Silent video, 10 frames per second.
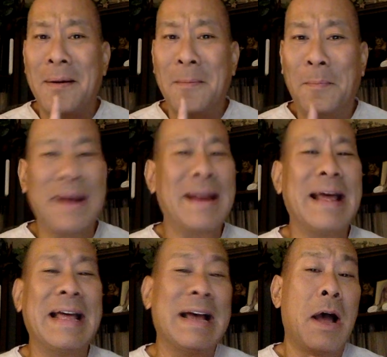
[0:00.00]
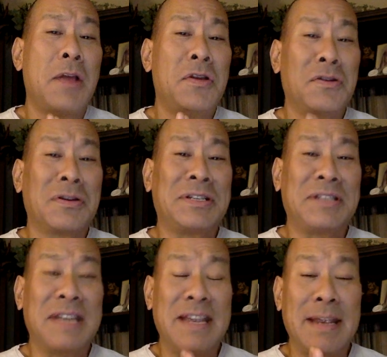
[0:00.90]
but you're going to
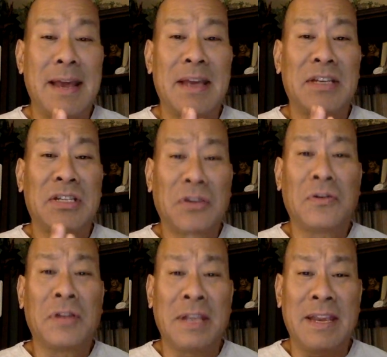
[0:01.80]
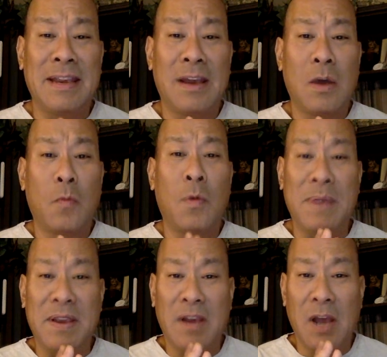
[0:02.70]
see, certainly would
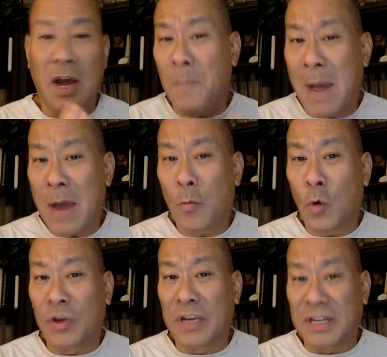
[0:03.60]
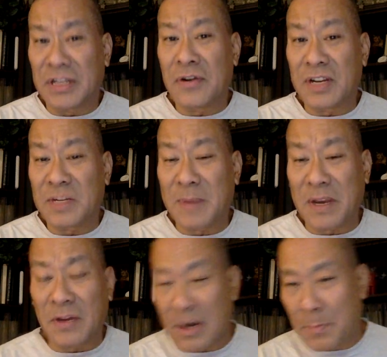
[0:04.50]
be, in my world, considered a
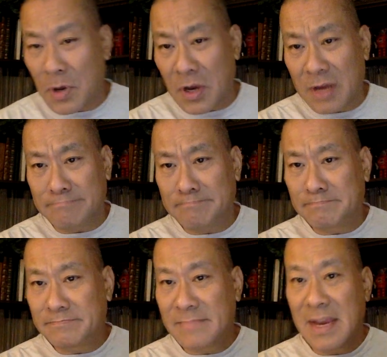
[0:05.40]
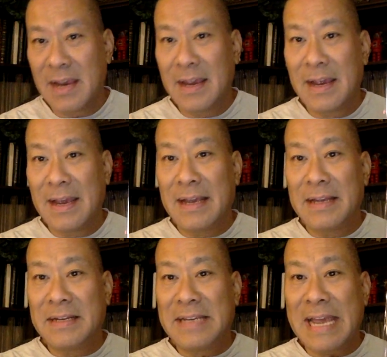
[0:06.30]
speculator book.
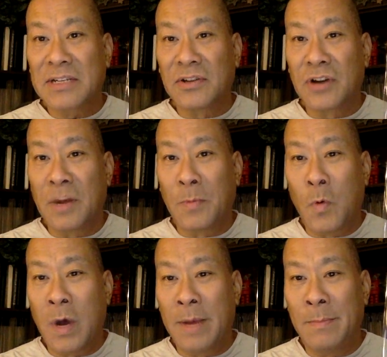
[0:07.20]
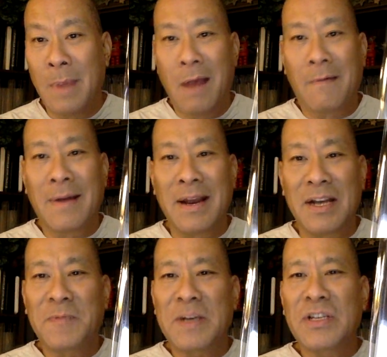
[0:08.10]
Dazzler number one, right?
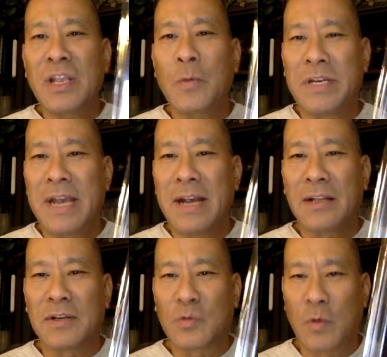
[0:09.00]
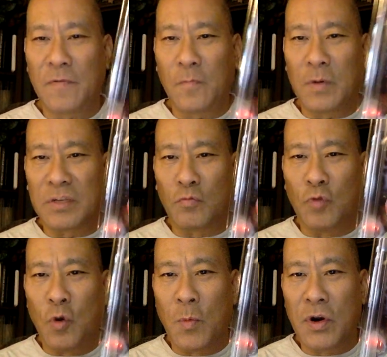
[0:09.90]
Especially when Taylor Swift was
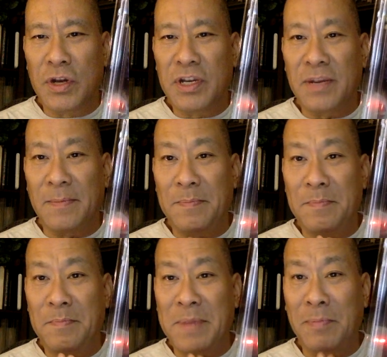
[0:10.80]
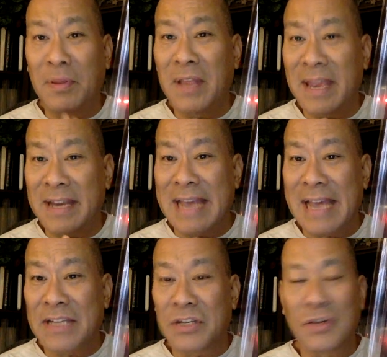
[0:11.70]
rumored to be playing
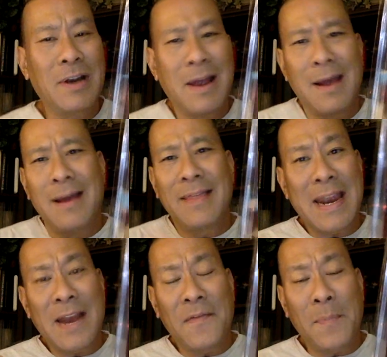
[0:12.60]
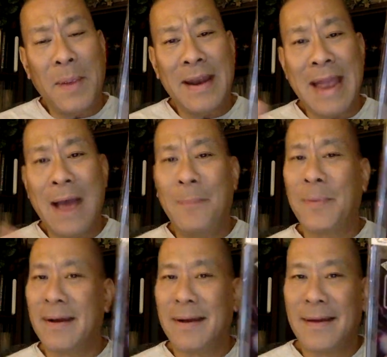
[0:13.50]
Dazzler. That never panned out,
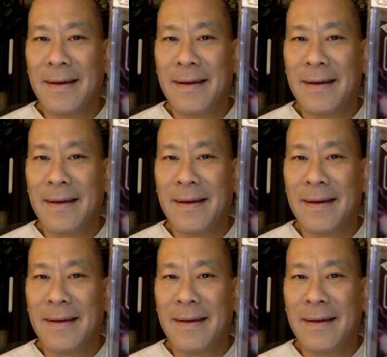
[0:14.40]
but